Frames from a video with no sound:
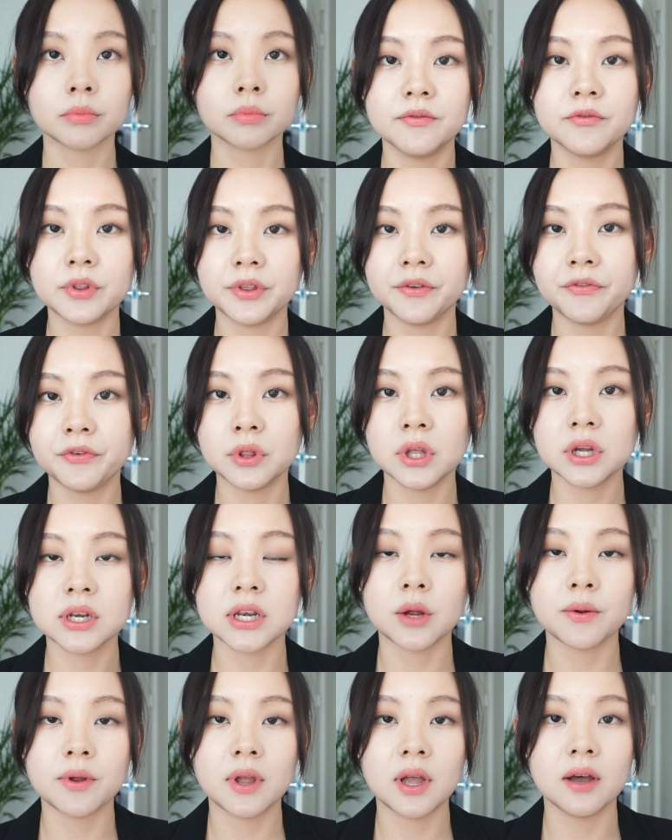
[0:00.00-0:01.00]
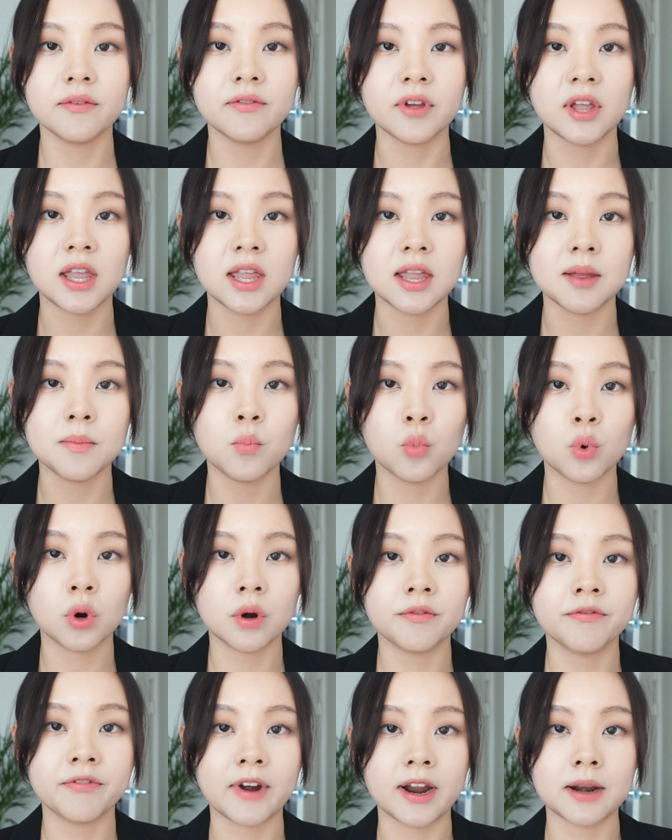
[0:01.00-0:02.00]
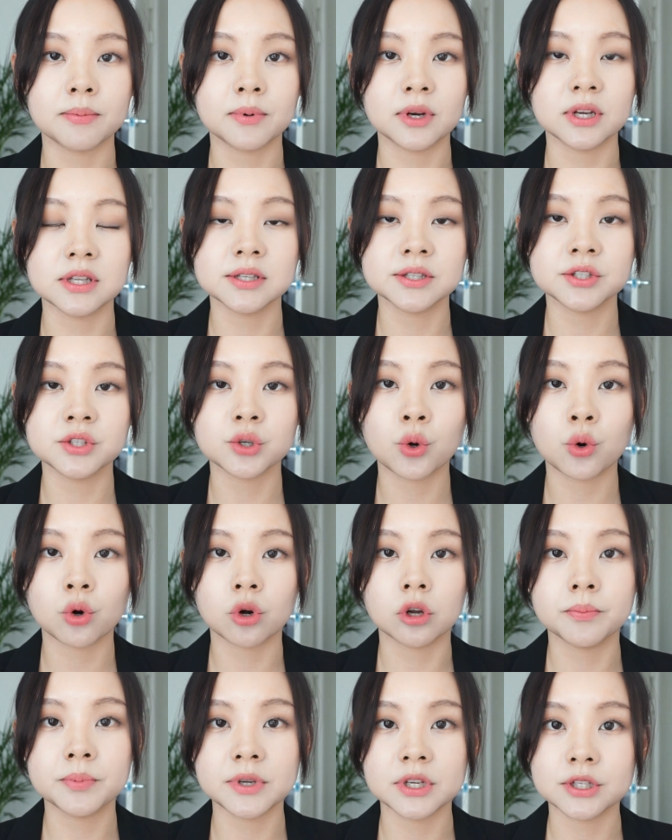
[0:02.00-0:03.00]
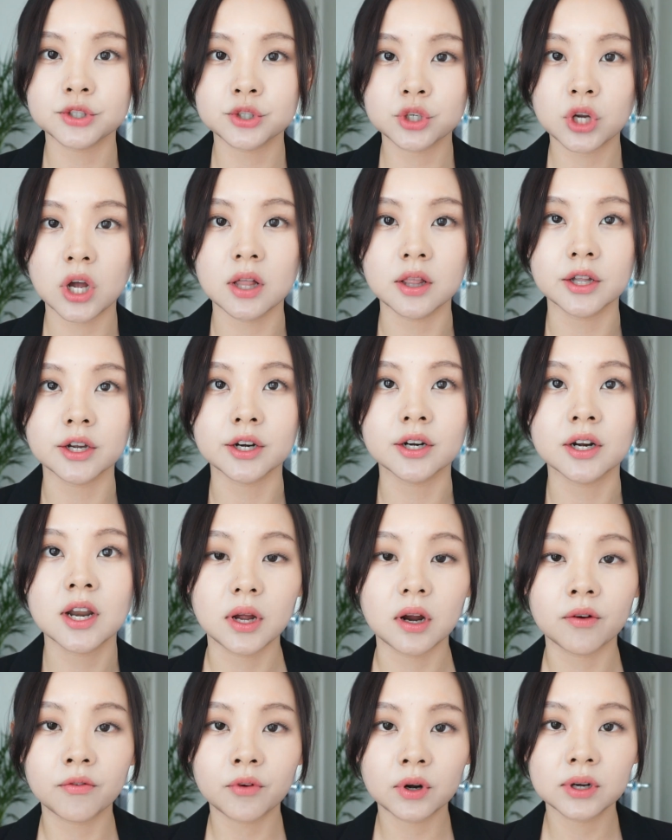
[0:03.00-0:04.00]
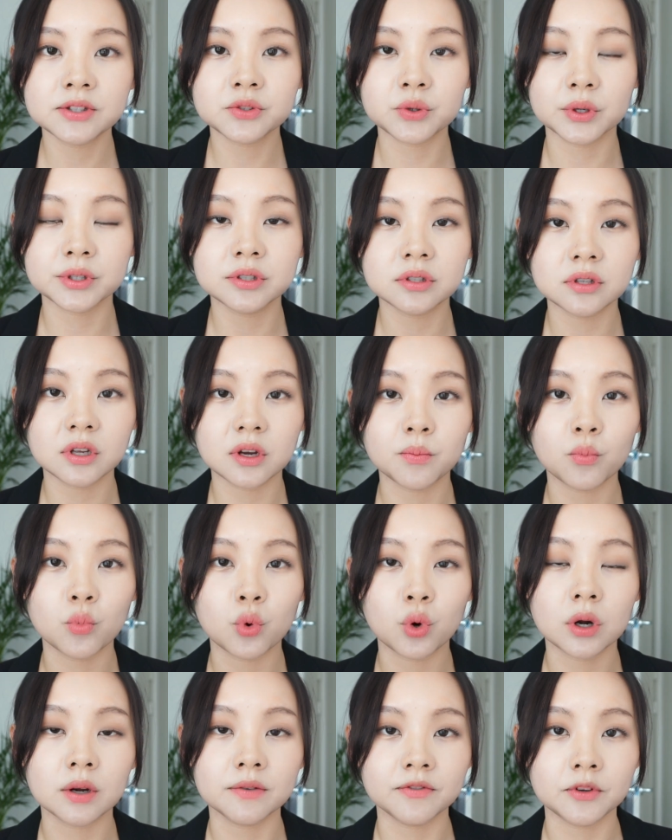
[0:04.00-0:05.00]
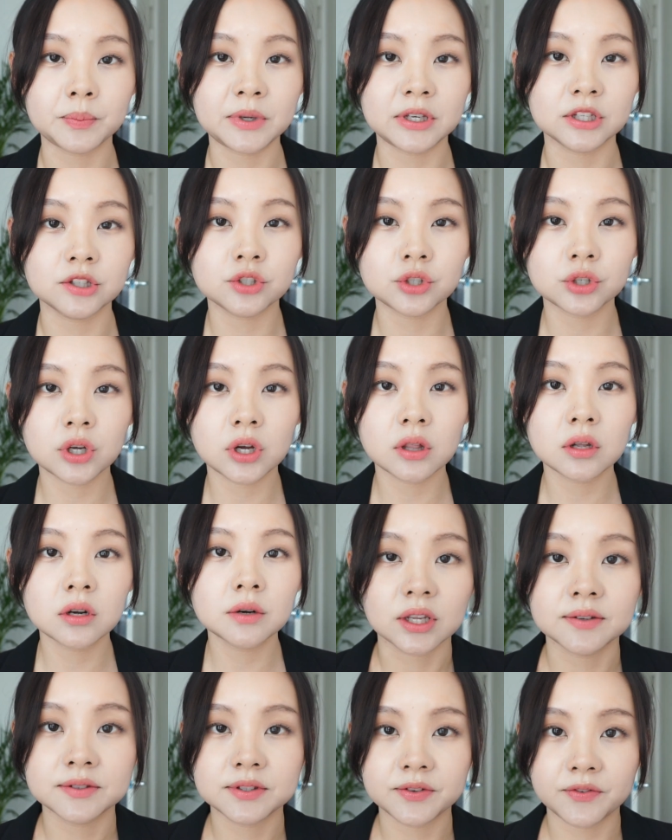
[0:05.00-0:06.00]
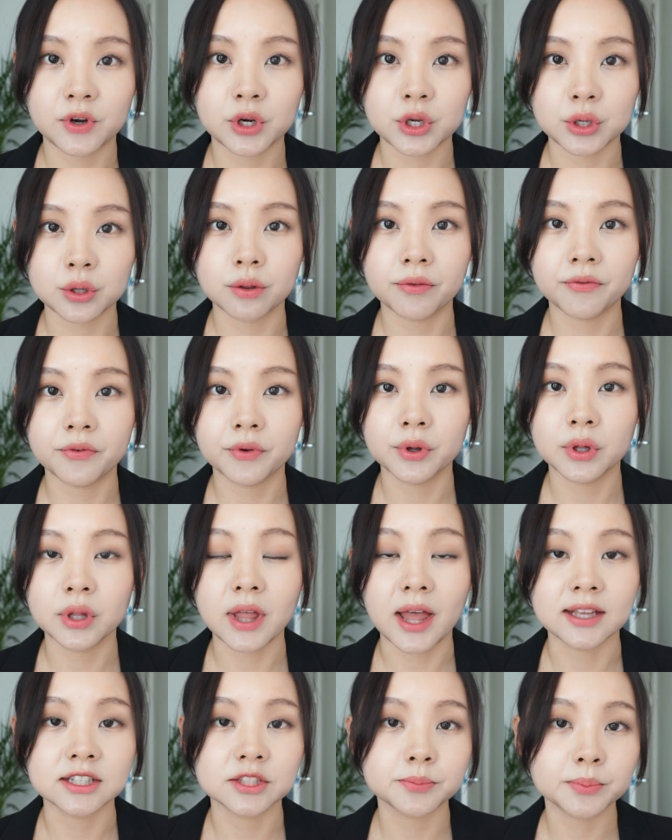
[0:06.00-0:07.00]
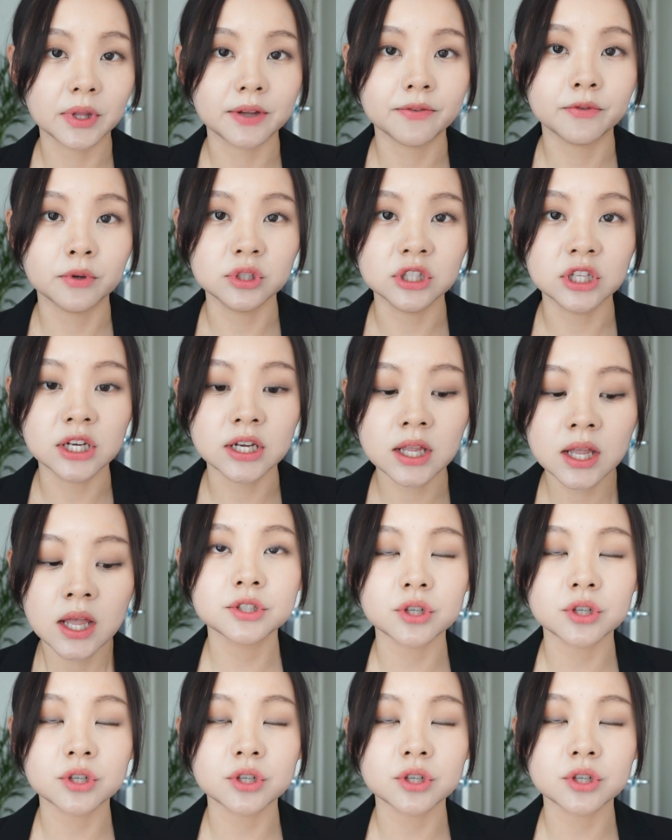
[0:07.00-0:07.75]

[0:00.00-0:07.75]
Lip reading: For the full look, now we have a more vibrant coral peach color. Overall, it's going to look more of a peachy color. It gives a very youthful and playful look.